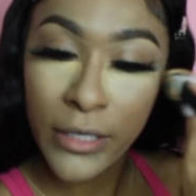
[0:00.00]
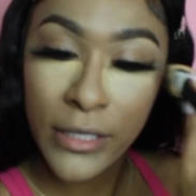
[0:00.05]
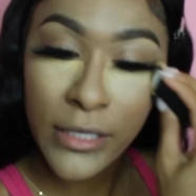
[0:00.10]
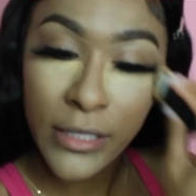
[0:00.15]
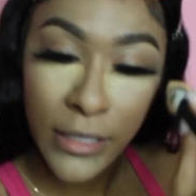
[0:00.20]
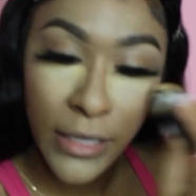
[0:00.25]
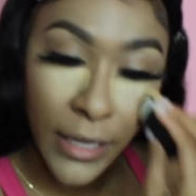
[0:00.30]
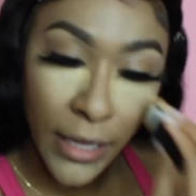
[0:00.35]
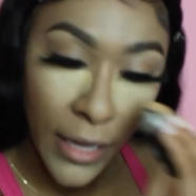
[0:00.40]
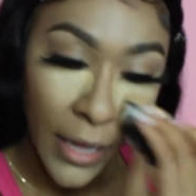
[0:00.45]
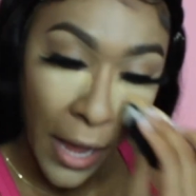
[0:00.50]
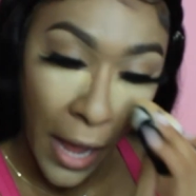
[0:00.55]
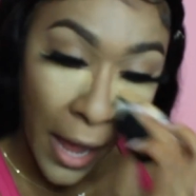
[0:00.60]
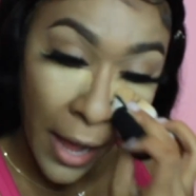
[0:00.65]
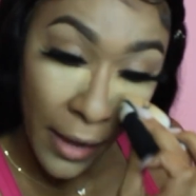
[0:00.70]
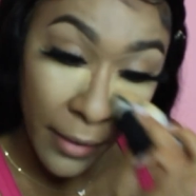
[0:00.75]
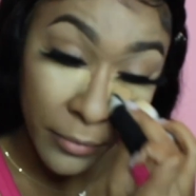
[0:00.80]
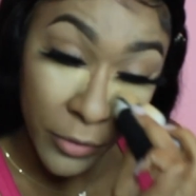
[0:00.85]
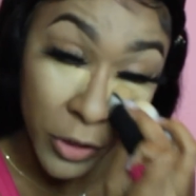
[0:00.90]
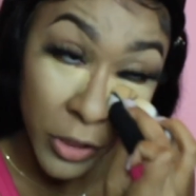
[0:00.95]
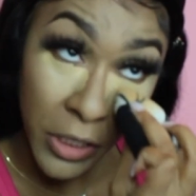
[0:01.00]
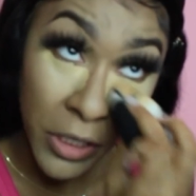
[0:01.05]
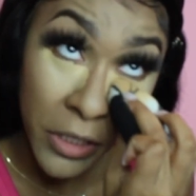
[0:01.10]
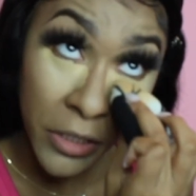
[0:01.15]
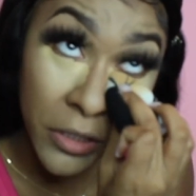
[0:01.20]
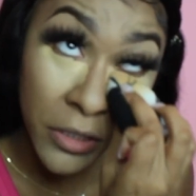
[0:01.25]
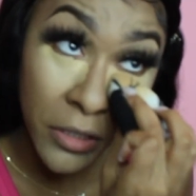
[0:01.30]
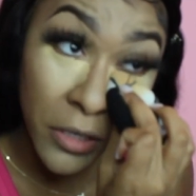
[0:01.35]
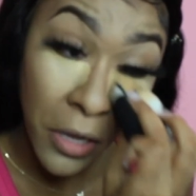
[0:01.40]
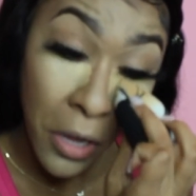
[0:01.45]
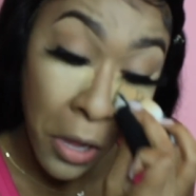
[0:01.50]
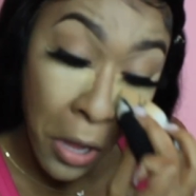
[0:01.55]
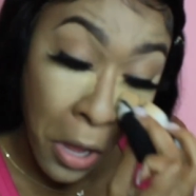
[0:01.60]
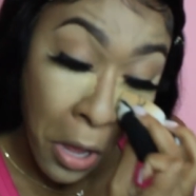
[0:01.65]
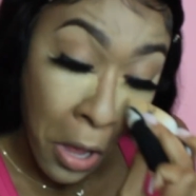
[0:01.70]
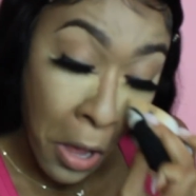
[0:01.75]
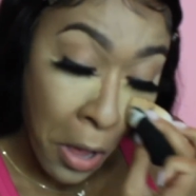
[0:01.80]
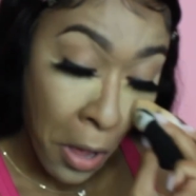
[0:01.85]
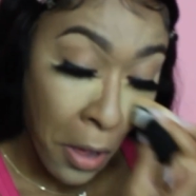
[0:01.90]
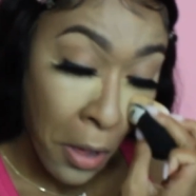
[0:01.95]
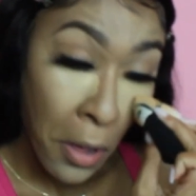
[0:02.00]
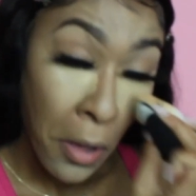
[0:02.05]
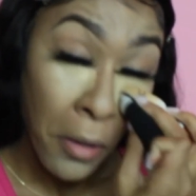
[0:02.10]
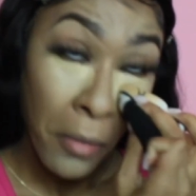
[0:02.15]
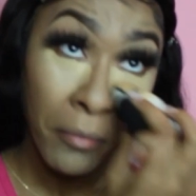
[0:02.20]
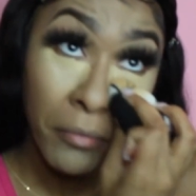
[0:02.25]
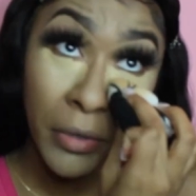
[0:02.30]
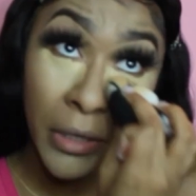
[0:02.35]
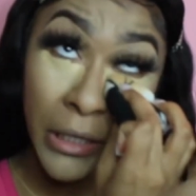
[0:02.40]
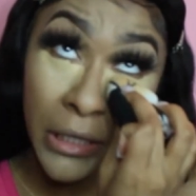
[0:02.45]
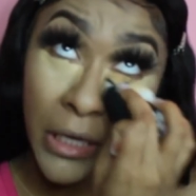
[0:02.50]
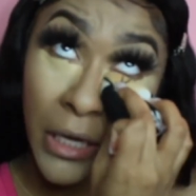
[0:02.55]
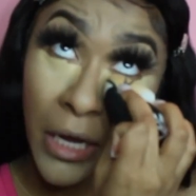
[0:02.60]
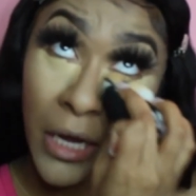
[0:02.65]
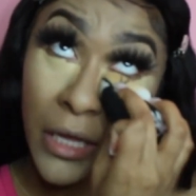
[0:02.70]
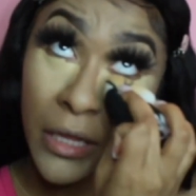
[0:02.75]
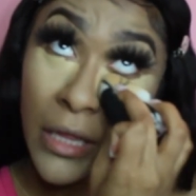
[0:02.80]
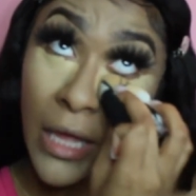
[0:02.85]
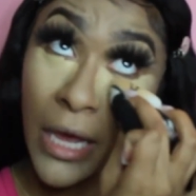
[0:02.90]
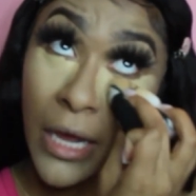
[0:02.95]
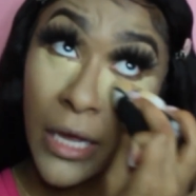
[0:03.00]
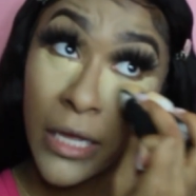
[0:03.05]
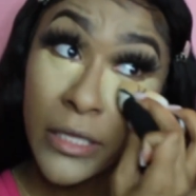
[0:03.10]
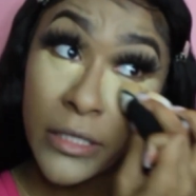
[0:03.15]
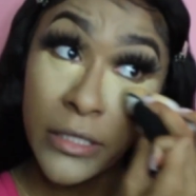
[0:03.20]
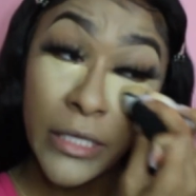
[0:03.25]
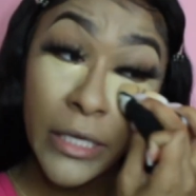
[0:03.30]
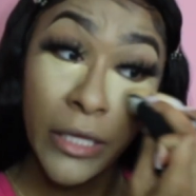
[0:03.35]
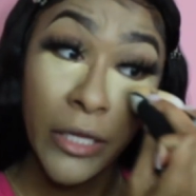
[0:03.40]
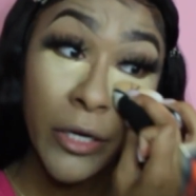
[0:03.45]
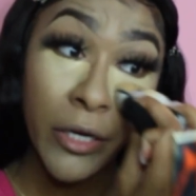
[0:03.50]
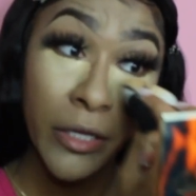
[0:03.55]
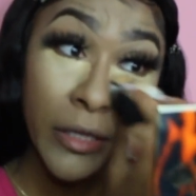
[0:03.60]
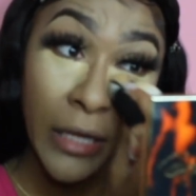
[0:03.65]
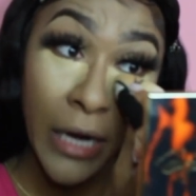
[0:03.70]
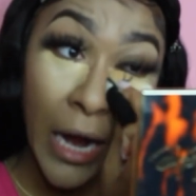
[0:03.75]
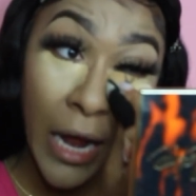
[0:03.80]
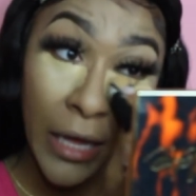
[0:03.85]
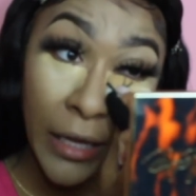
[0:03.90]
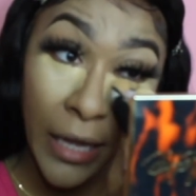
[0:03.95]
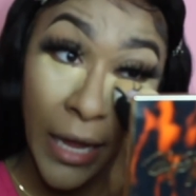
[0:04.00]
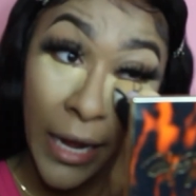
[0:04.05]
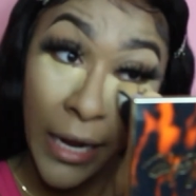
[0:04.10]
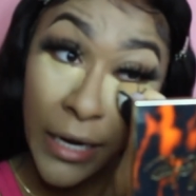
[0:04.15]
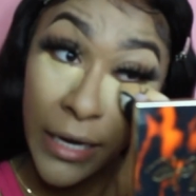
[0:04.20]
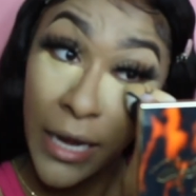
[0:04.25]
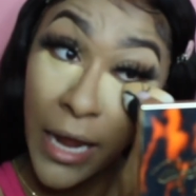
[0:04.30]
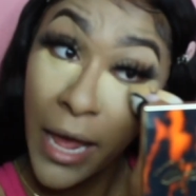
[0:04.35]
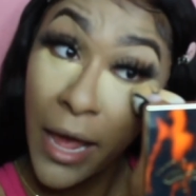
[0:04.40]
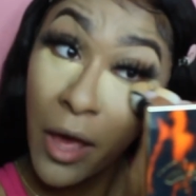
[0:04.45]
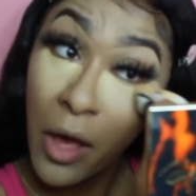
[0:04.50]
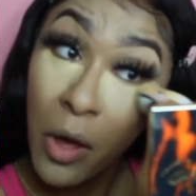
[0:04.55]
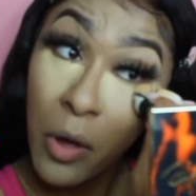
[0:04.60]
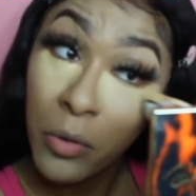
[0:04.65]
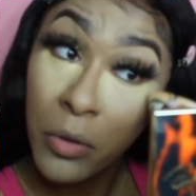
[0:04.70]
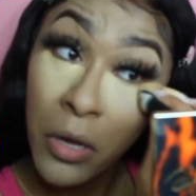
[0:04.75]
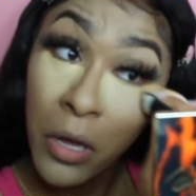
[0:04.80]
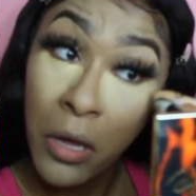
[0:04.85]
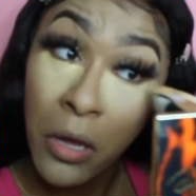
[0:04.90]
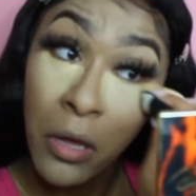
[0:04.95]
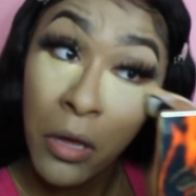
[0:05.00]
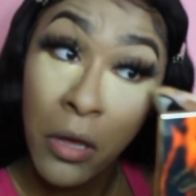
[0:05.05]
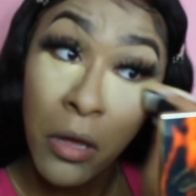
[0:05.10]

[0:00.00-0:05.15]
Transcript: can see, I'm just blending in that concealer that I laid down.